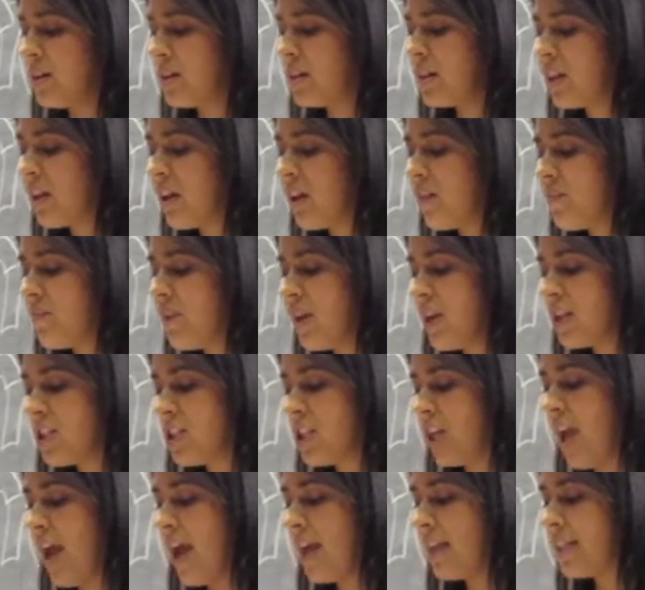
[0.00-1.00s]
To give me a
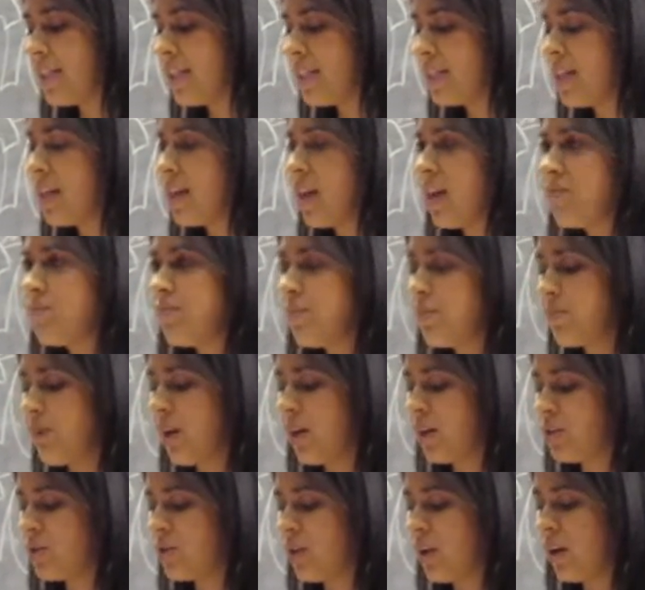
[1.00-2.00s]
chance, to give me
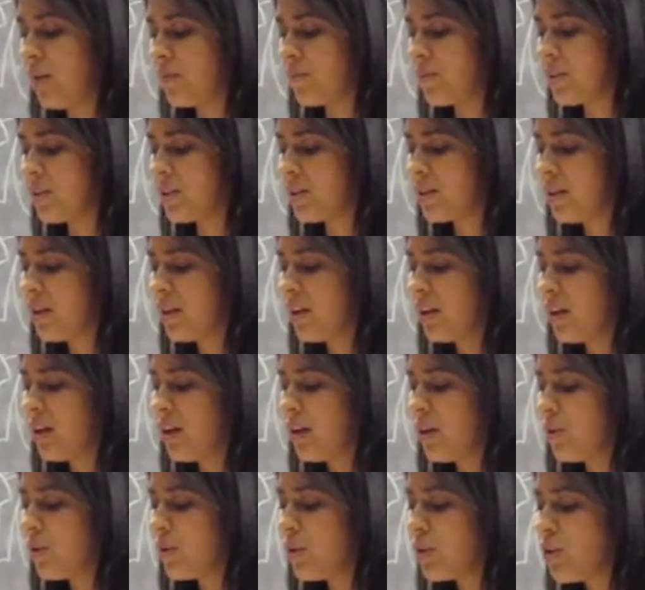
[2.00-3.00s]
my dreams.
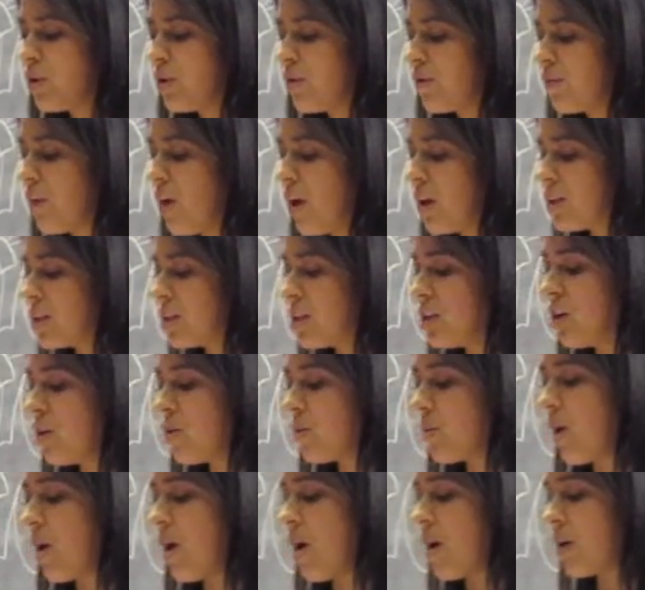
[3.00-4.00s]
With no fault and
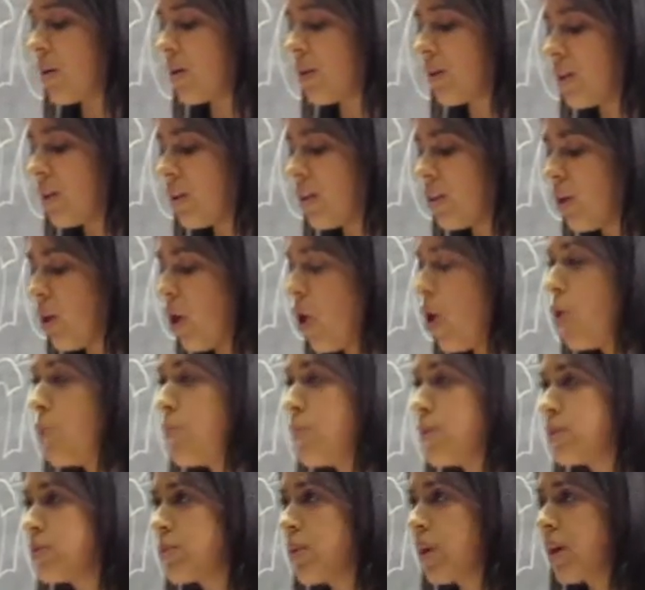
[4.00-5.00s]
no wrong, the
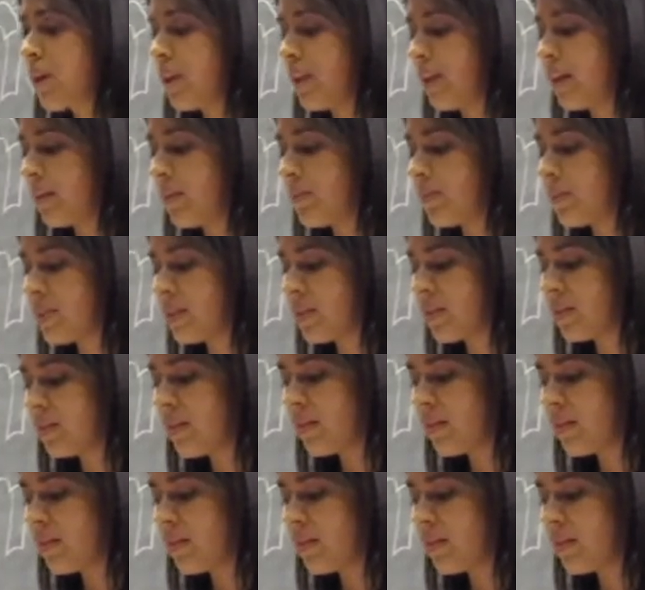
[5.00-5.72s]
hope is what gleams.